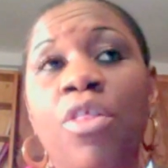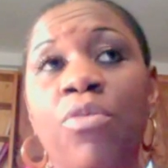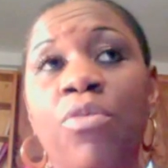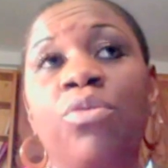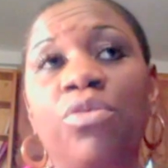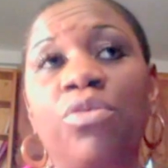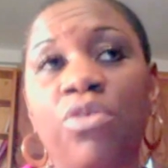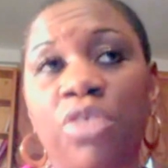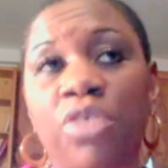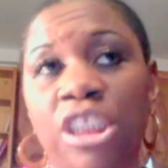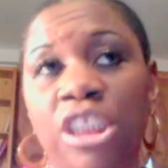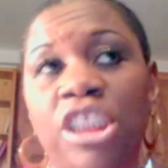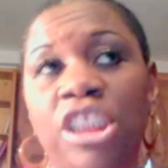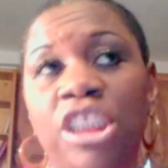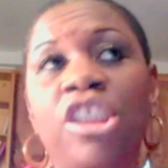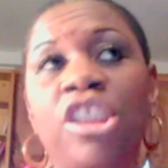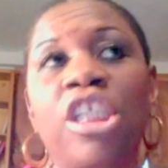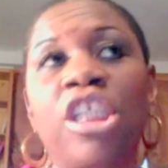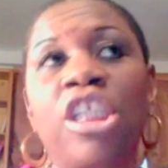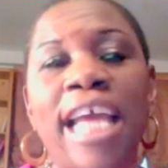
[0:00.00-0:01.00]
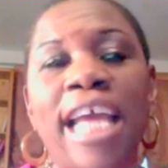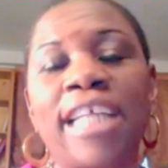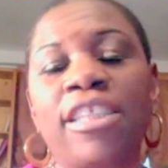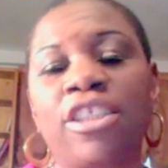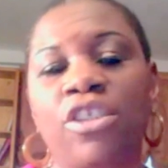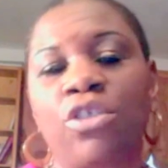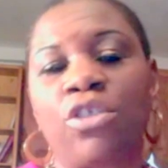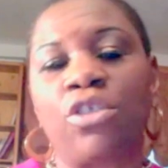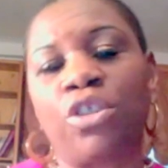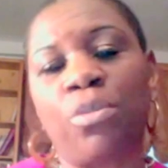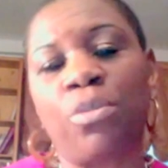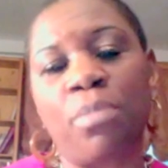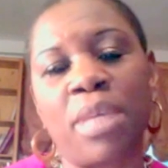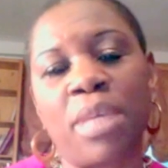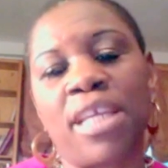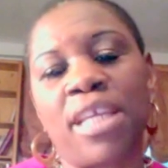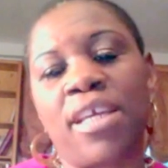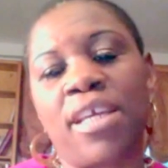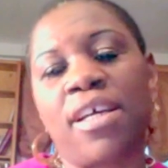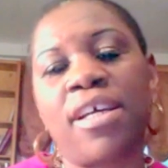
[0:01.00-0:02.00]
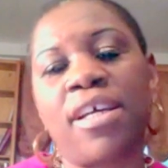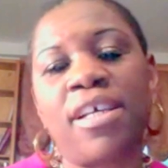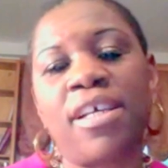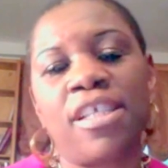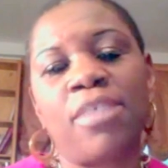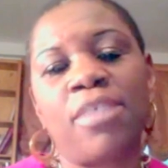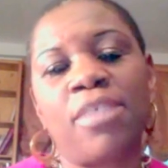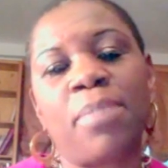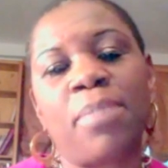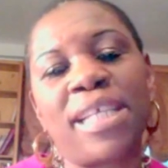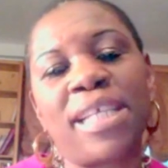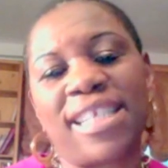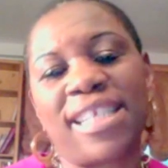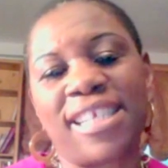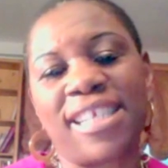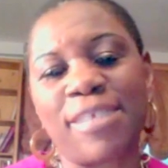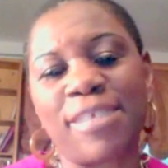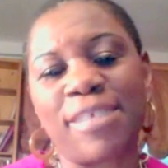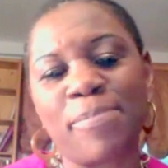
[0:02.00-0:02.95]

traditional and social media spaces.